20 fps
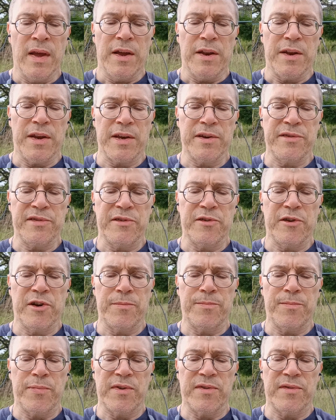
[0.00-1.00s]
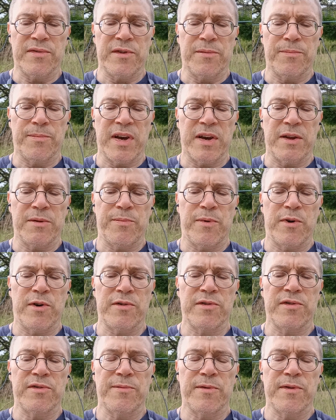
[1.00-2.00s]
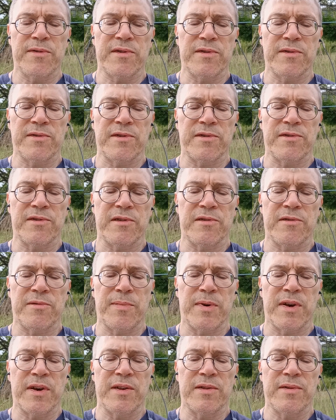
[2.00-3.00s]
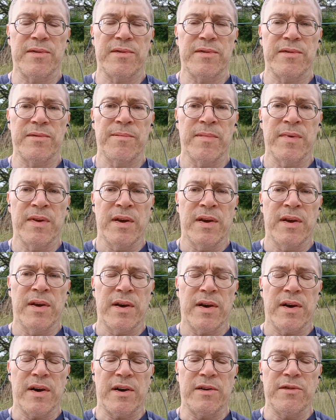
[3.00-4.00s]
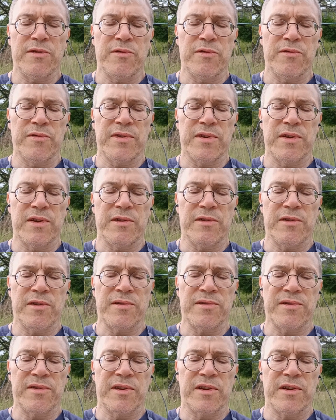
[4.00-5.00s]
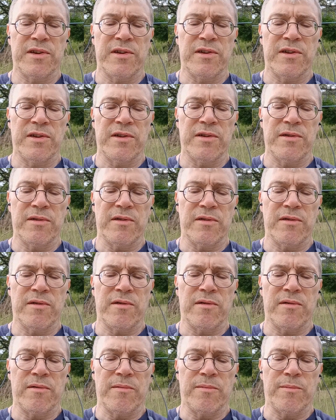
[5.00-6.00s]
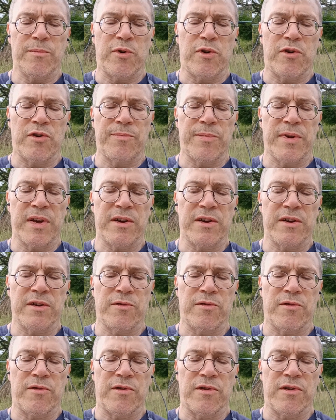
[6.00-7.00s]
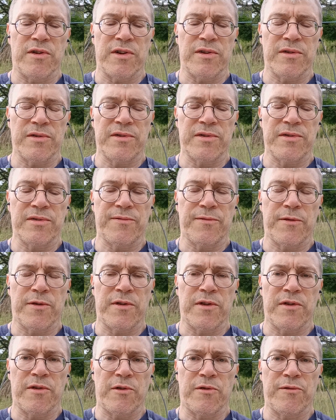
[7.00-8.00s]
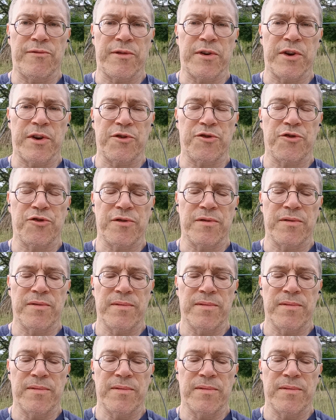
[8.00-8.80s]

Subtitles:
Next up is the band box with resistance bands. I use industrial ball bearing rollers for low friction.